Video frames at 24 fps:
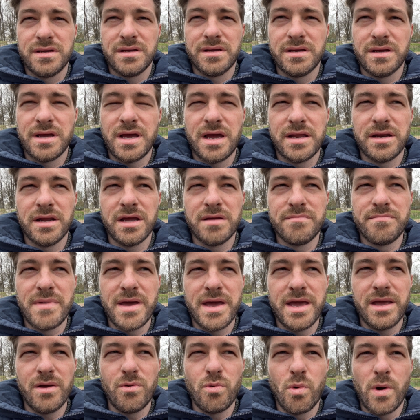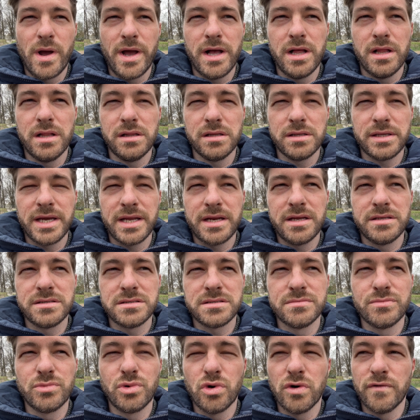and I may well get
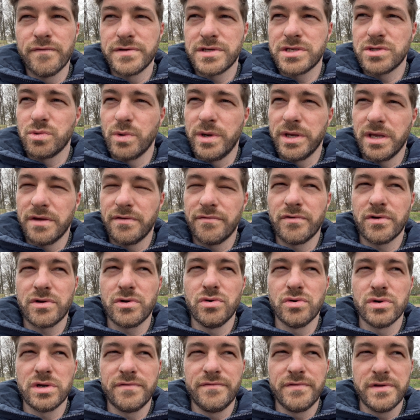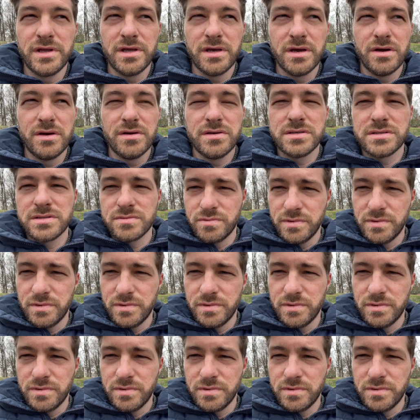into more of a swing of recording videos,